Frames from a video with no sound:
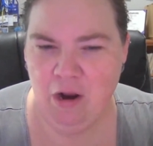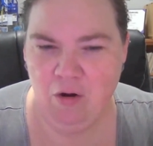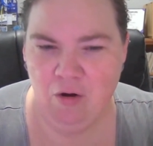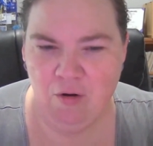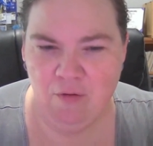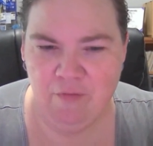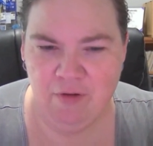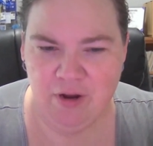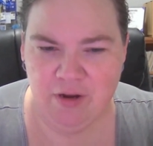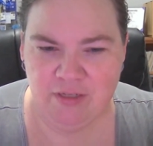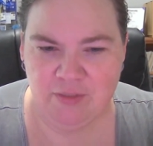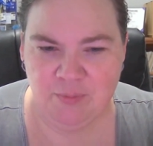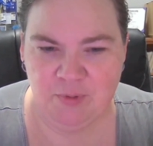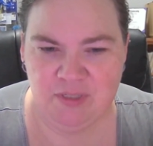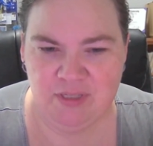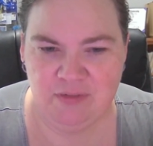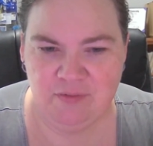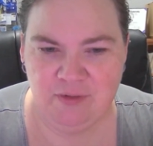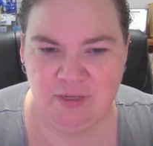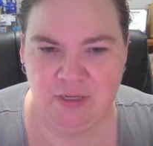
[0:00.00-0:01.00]
narrow, very
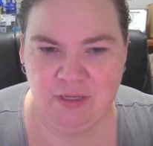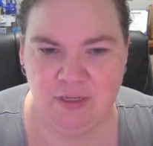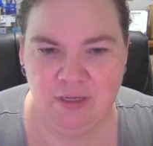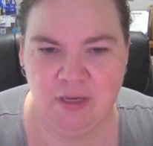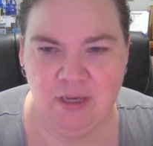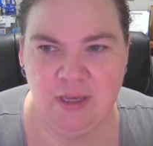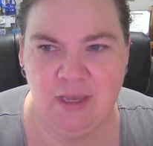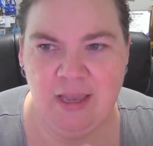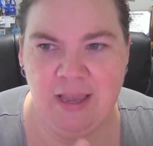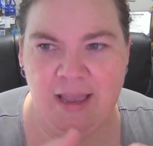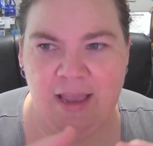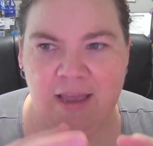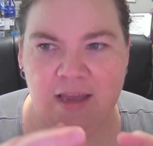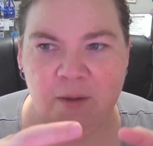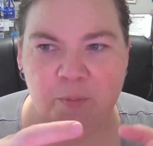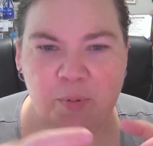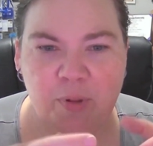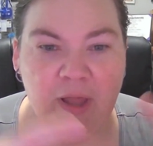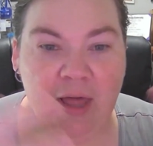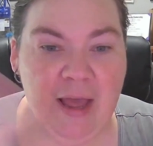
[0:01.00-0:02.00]
specific,
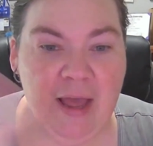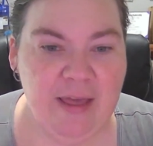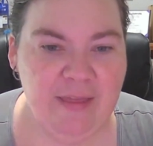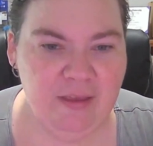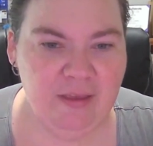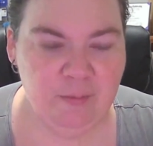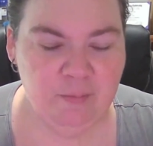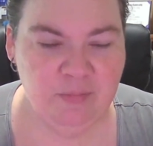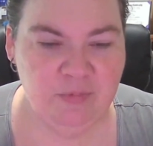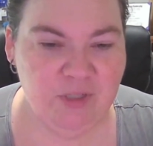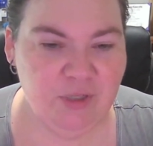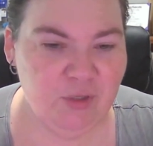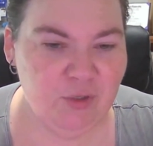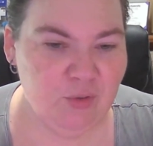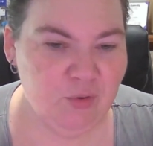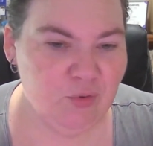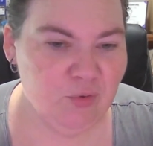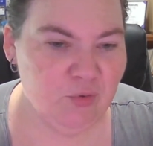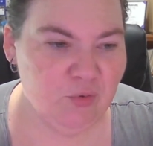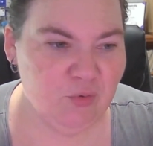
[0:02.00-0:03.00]
and apply them
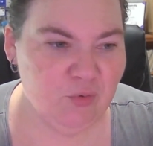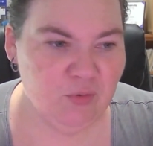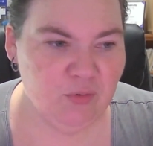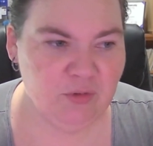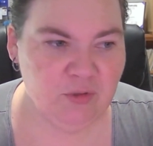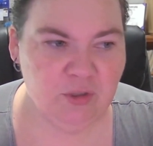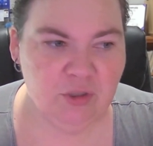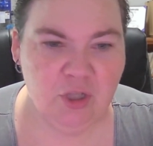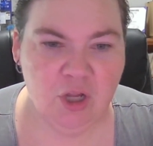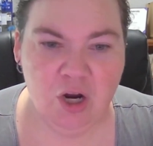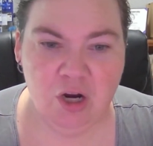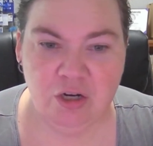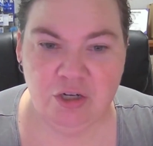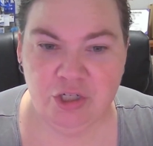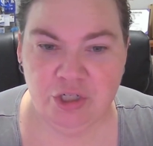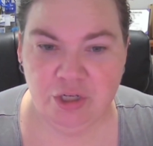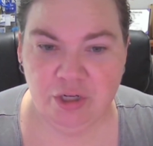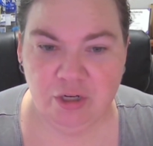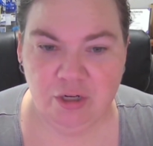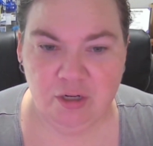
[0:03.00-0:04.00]
to
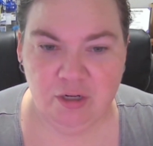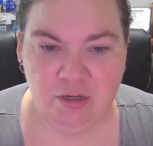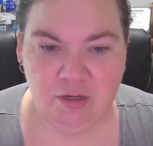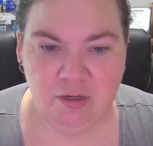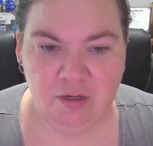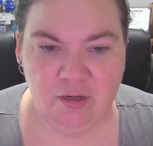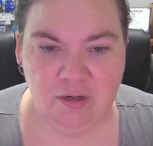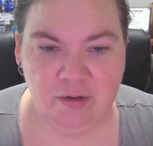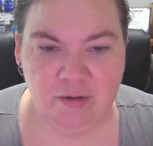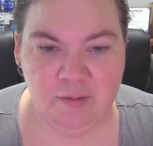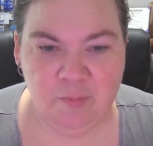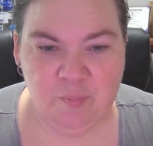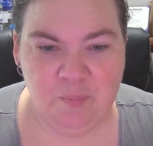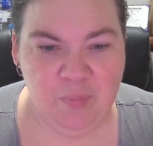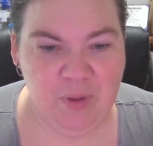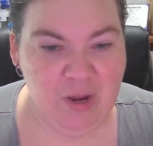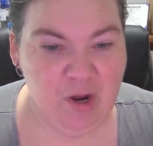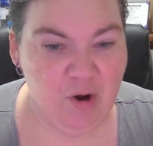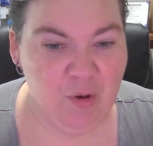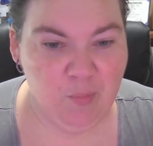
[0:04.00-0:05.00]
larger,
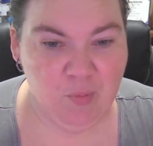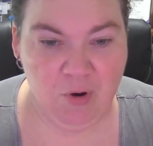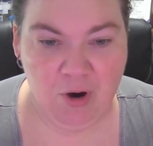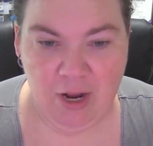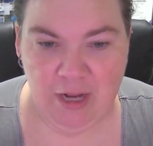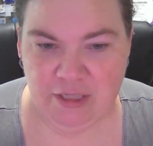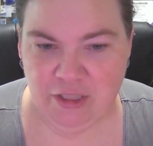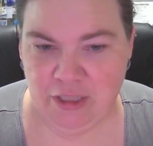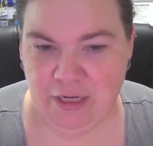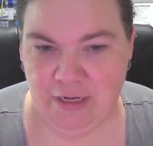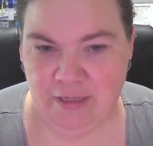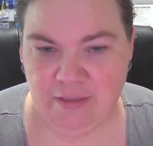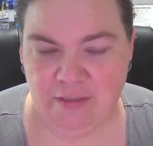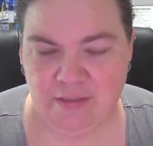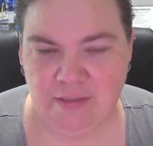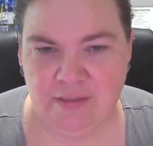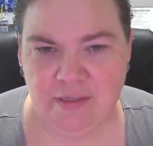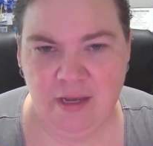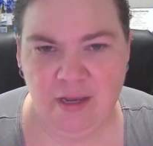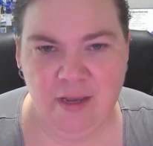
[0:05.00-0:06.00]
bigger
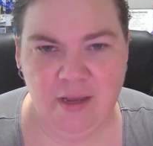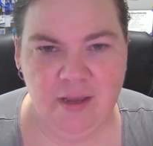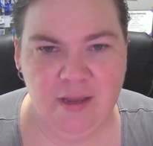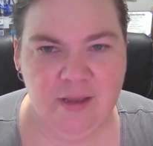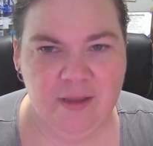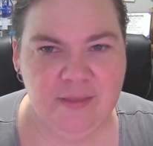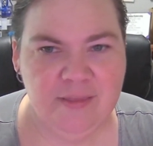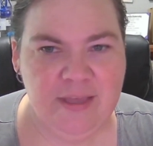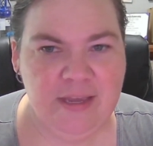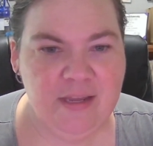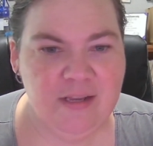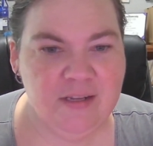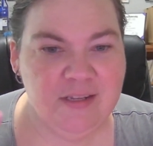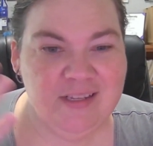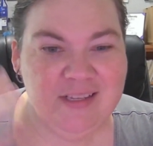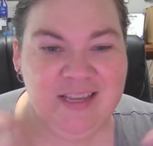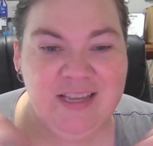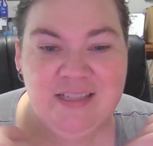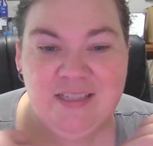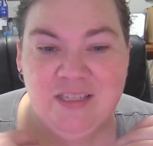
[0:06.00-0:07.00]
projects that
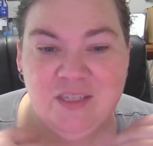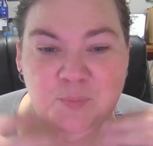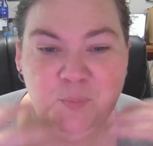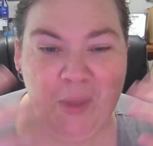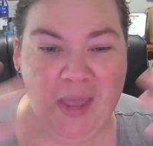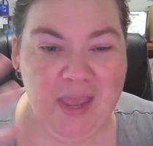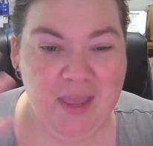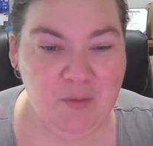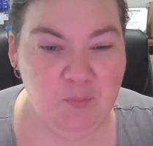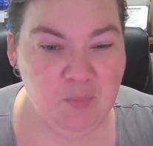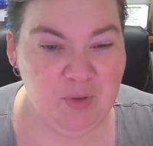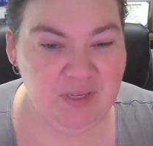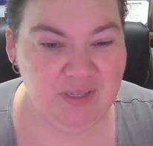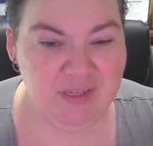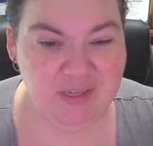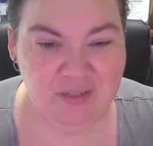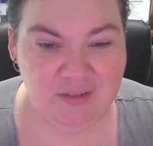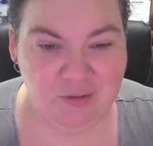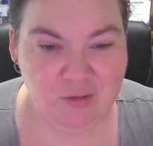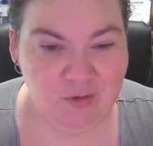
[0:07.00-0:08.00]
can span
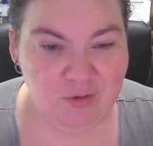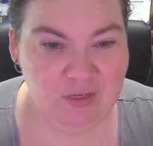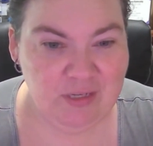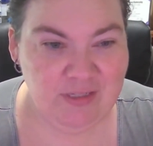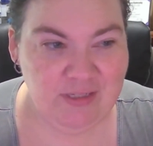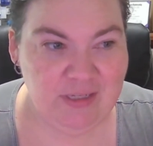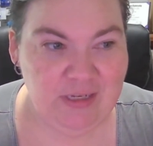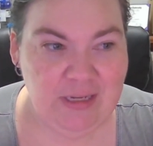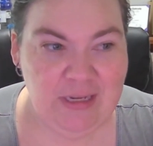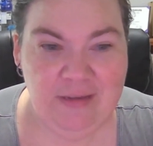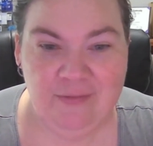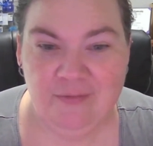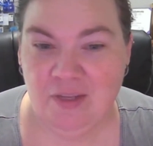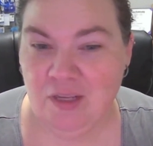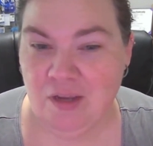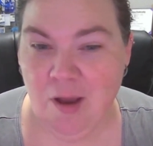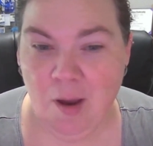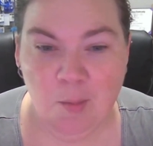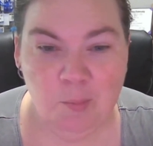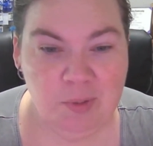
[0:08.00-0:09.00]
business units and
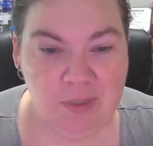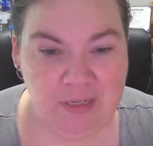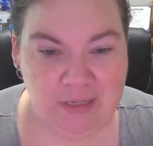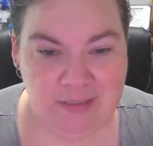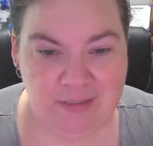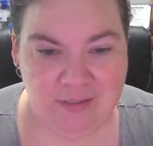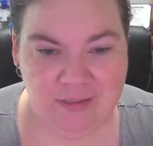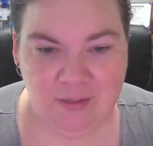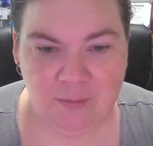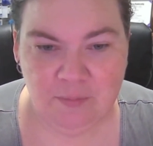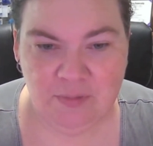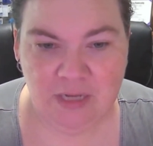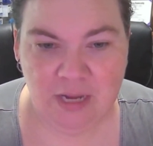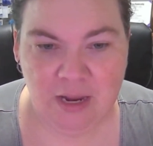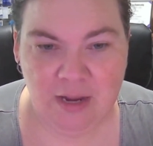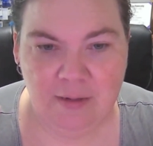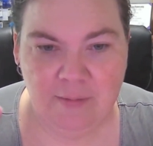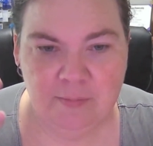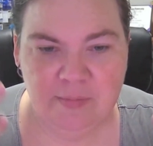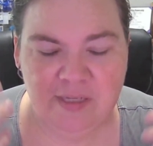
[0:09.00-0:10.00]
even companies
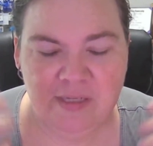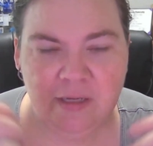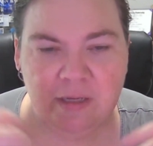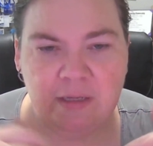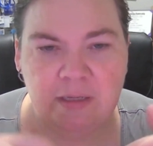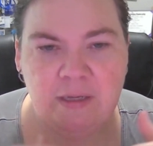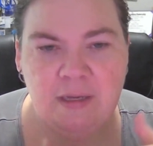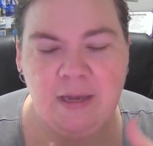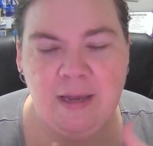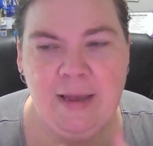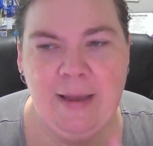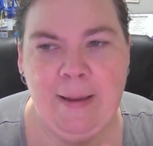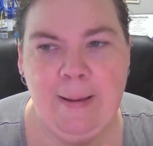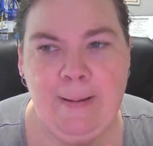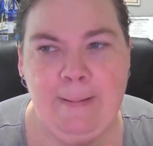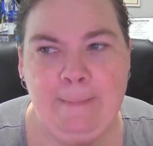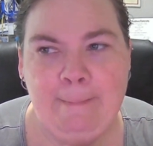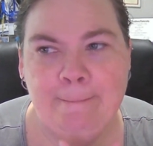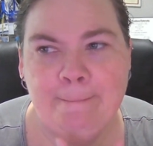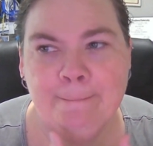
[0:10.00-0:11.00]
sometimes.
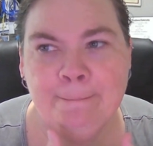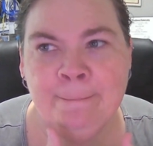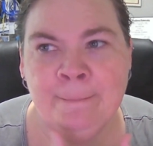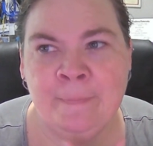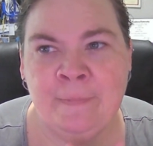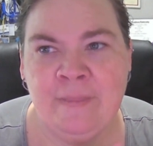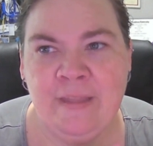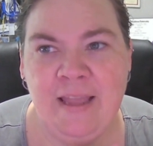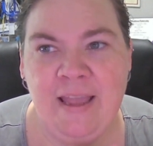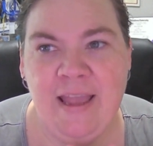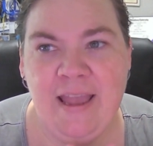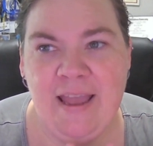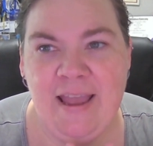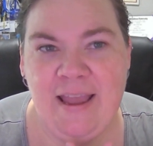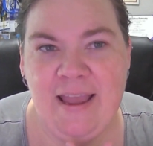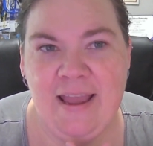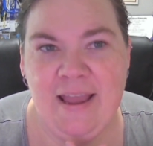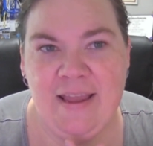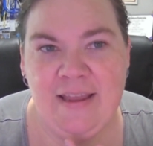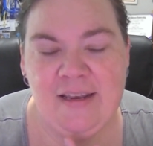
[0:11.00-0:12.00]

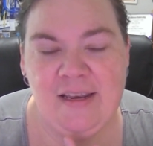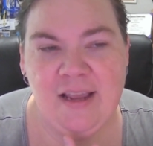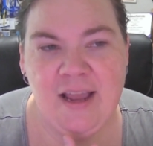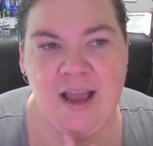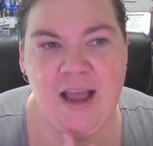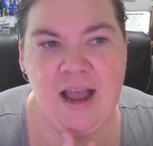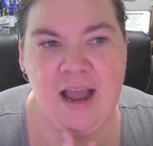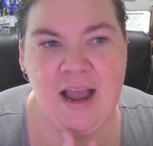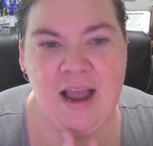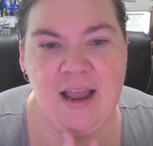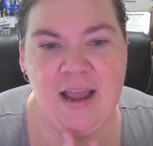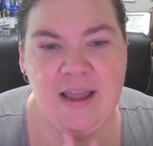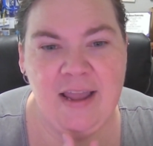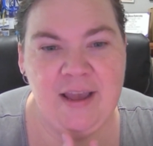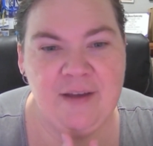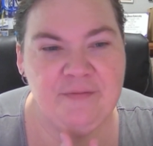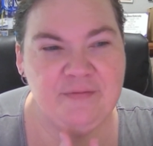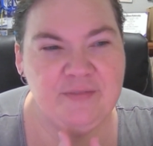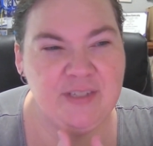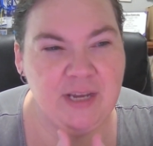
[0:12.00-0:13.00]
And I
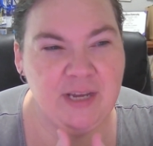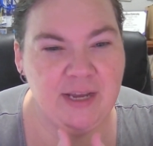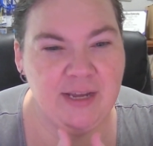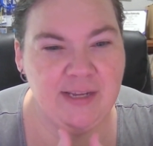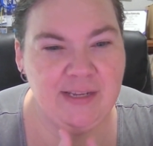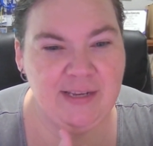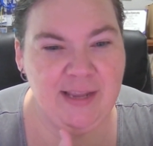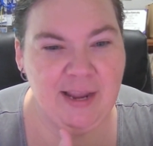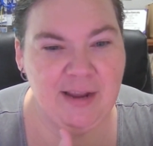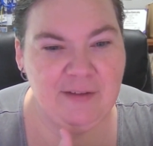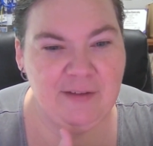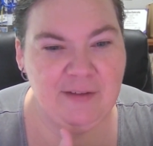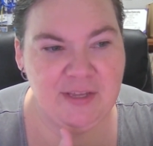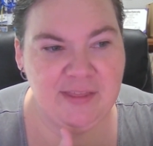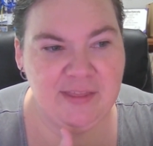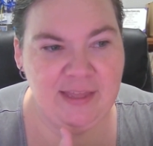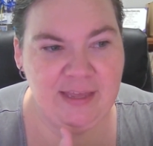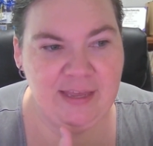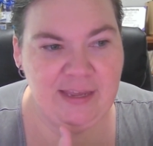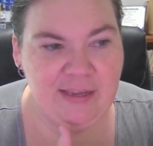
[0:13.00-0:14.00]
have done
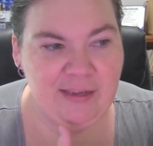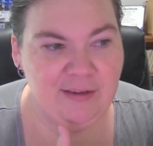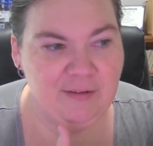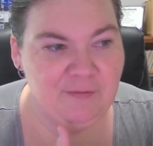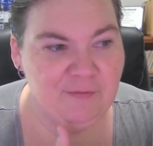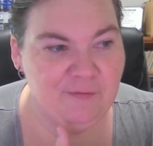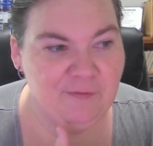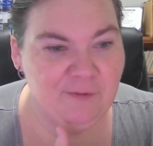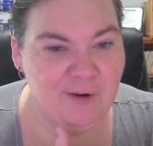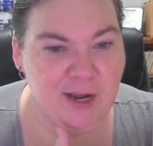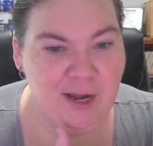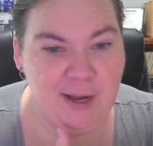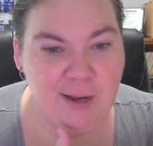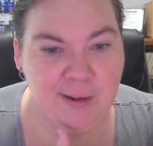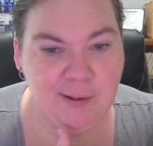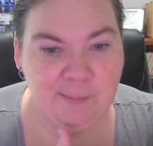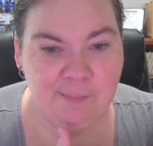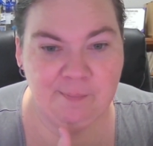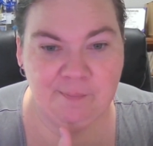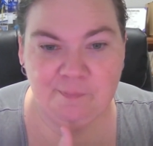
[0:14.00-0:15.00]
everything
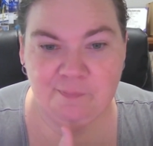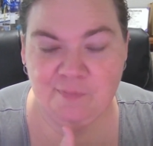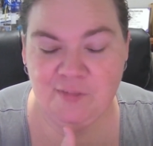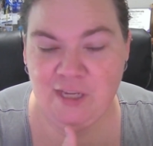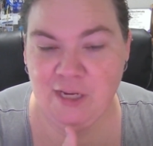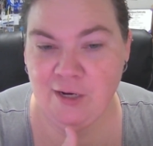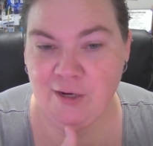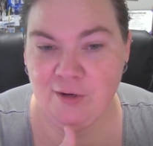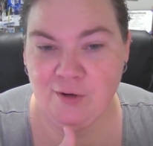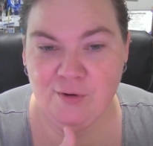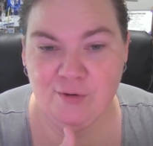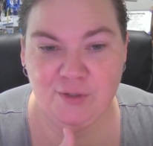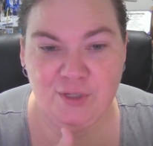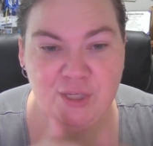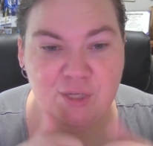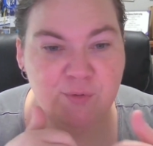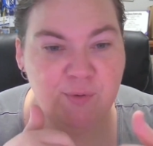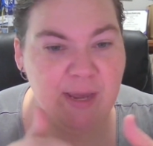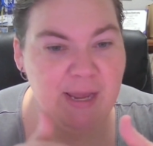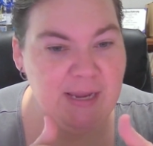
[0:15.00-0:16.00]
from,
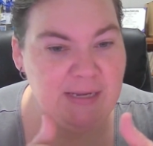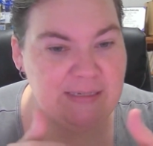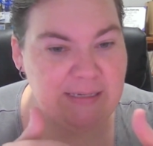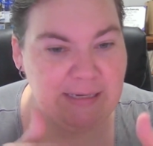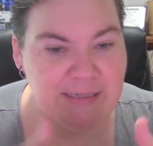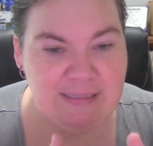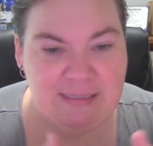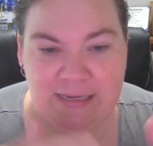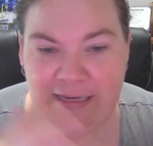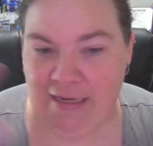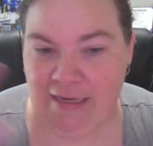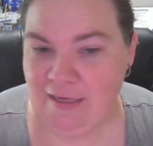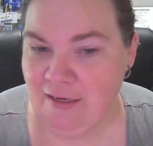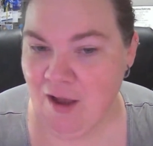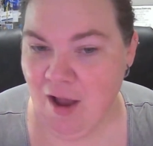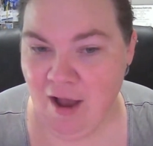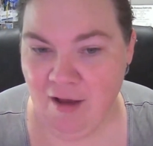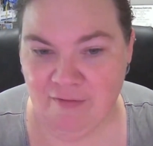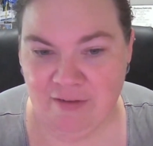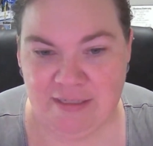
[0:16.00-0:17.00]
QA
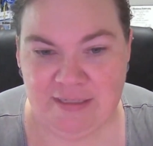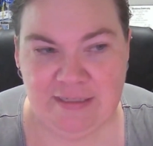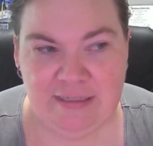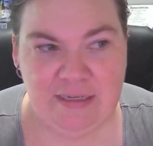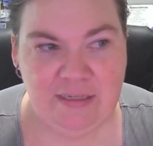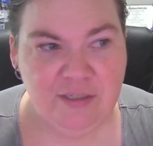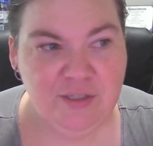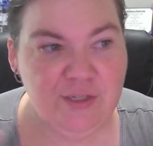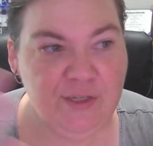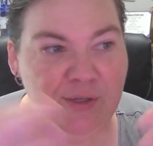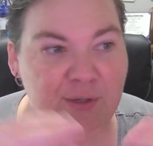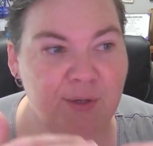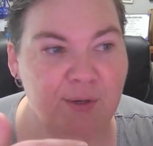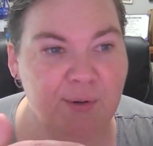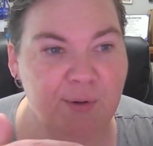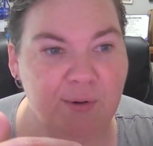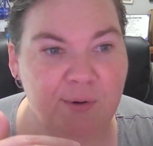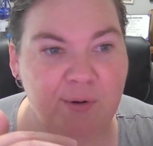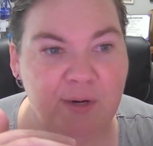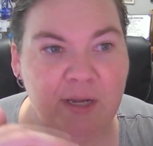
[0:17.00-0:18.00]
testing, obviously,
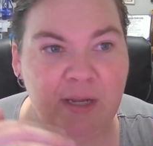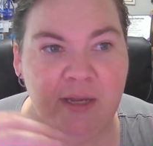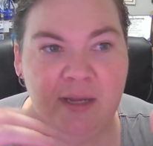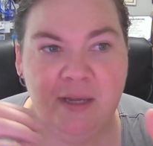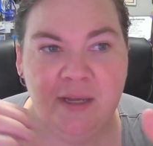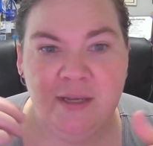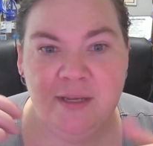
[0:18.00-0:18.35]
to,